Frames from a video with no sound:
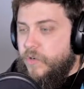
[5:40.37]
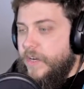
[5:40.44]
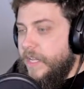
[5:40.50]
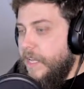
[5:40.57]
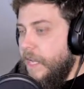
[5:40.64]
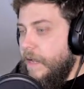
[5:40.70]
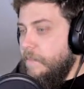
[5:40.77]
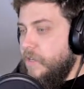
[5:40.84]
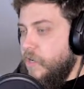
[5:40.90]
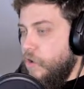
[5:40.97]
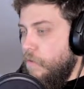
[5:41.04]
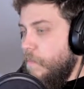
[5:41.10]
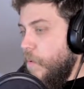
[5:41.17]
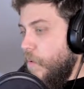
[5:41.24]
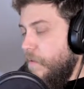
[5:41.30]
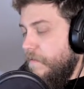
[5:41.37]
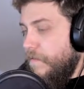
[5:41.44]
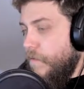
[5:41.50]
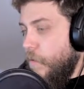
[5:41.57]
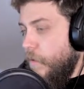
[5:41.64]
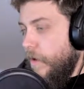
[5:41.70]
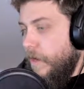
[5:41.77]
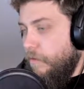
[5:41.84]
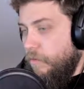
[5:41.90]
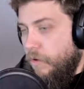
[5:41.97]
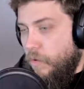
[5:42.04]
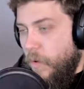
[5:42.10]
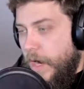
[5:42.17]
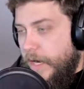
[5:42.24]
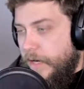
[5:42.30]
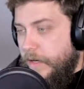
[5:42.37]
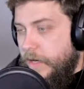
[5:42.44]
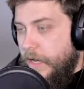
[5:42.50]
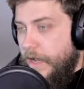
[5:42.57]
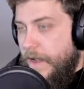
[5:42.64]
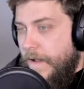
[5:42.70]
joining games. No port forwarding required.